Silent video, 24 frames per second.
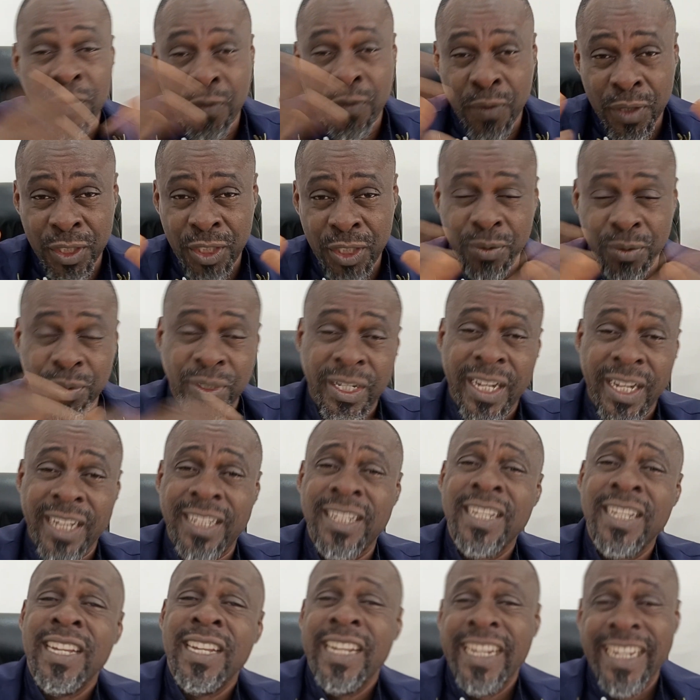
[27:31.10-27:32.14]
of what you will
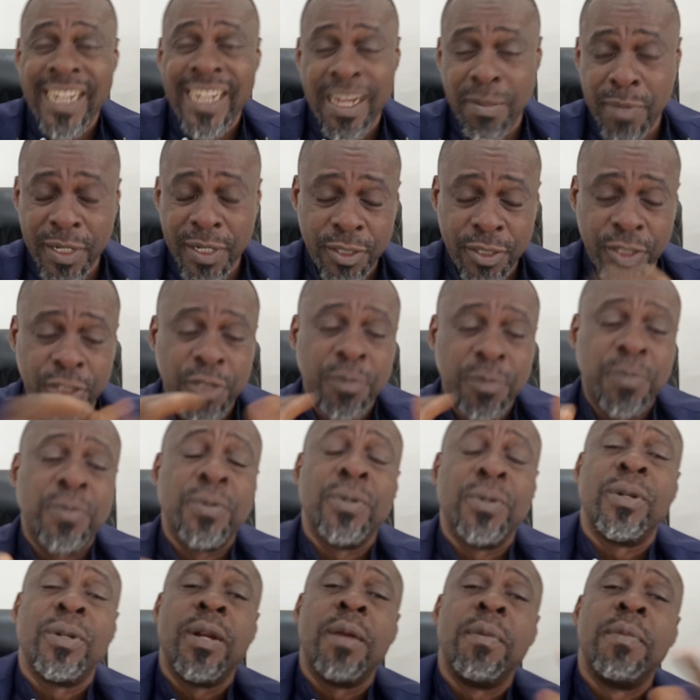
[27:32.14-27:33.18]
get in our mentorship
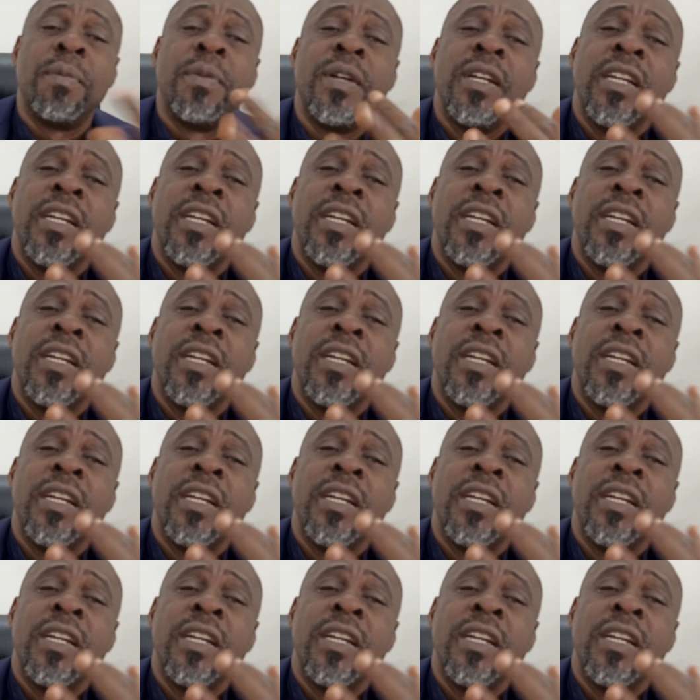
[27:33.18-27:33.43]
program.